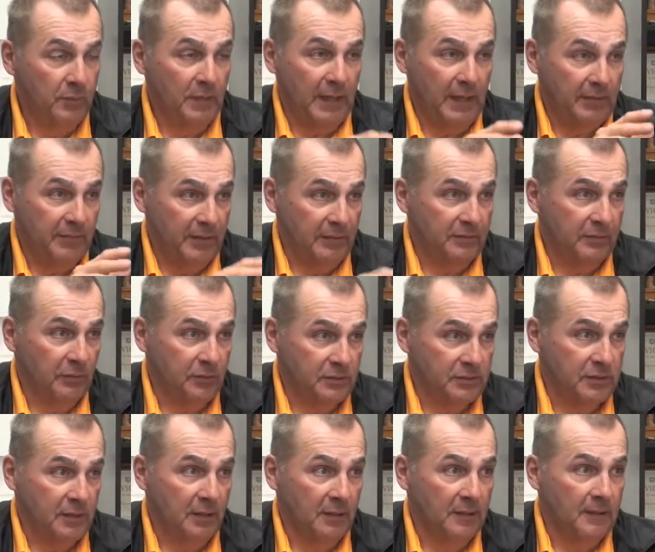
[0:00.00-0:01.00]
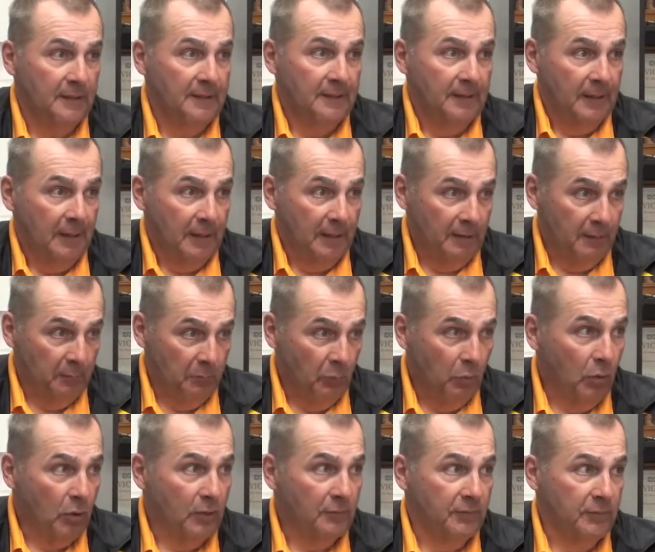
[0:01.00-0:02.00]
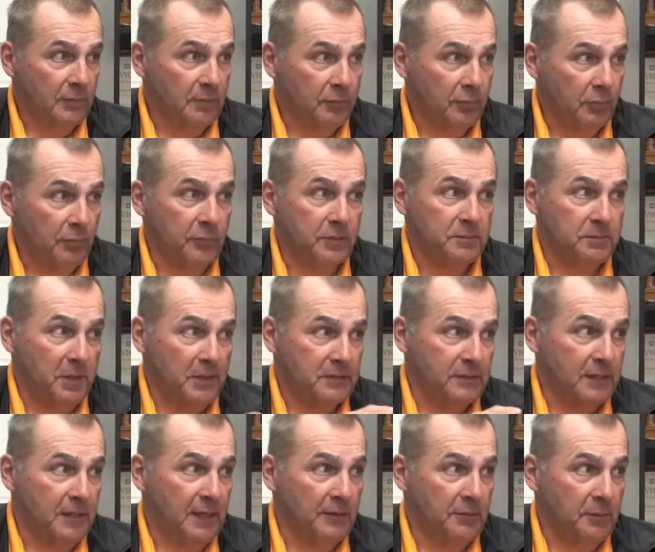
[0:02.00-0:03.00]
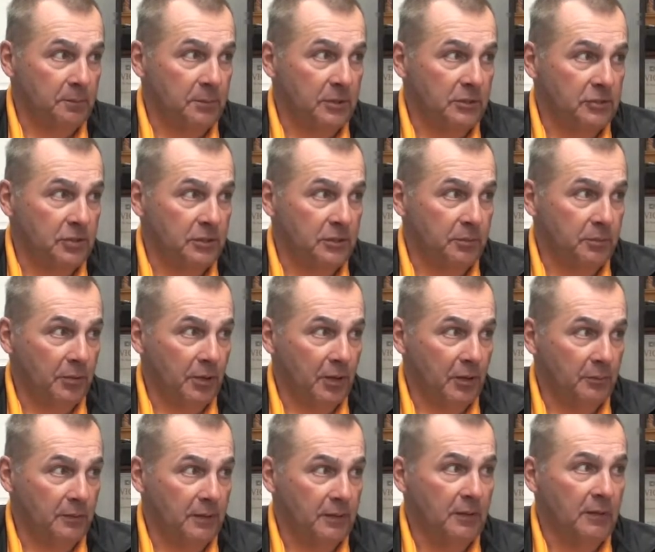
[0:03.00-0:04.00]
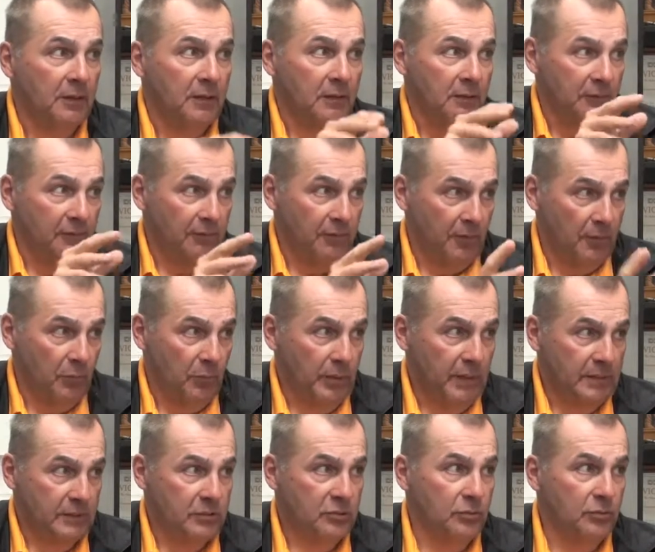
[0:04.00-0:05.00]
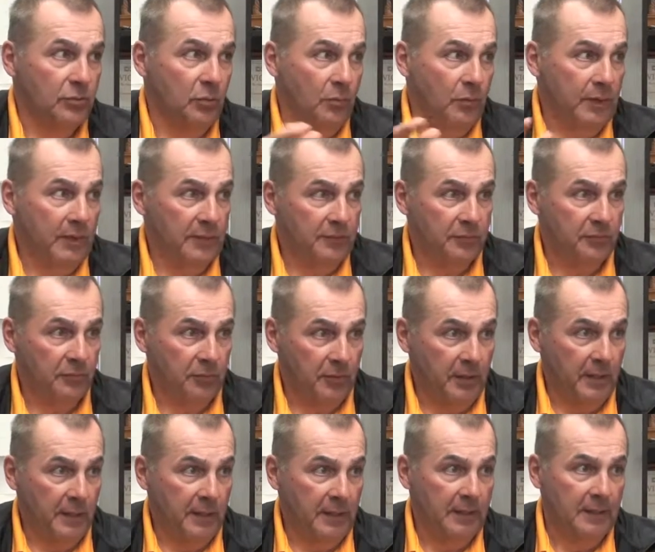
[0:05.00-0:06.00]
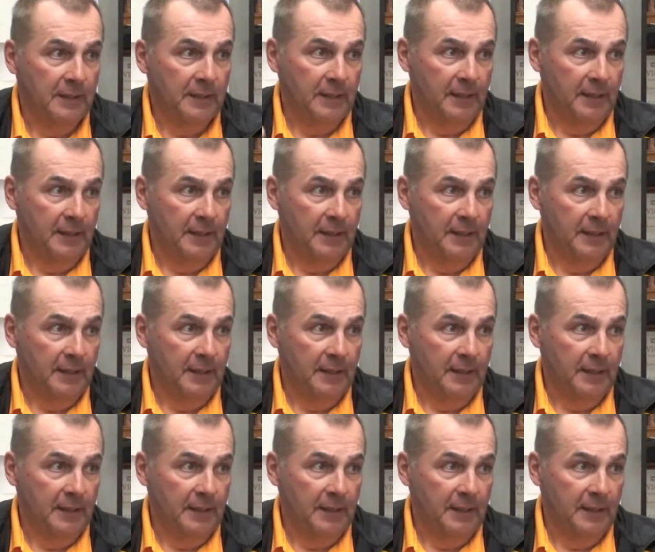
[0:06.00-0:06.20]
But I think there was more of an improvement, especially on the pitching department, from week 2 to week 3.